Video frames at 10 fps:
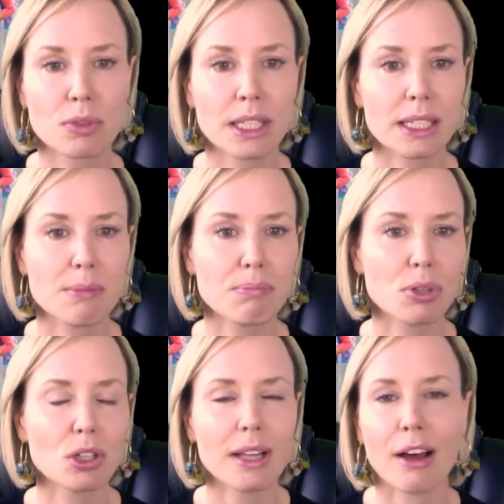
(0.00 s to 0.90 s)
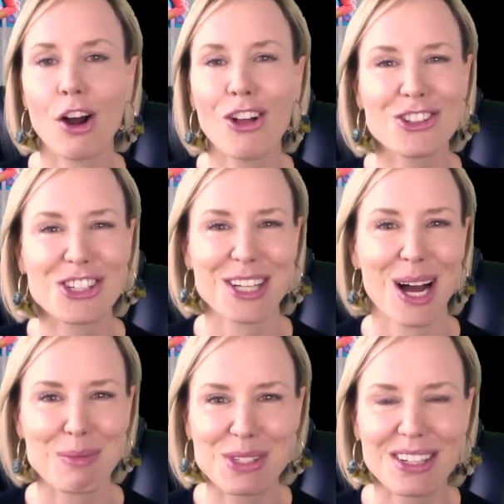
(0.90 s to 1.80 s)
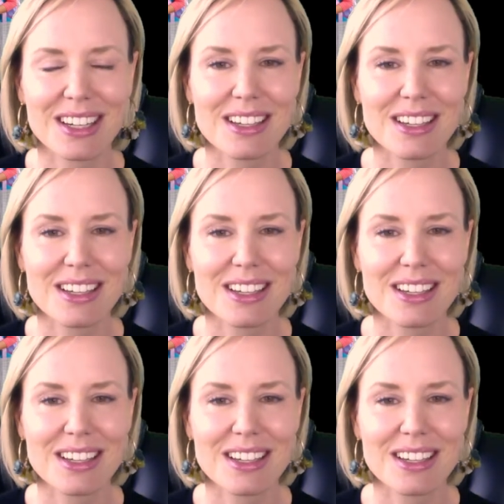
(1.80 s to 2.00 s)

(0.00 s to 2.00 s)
really pull out all the stops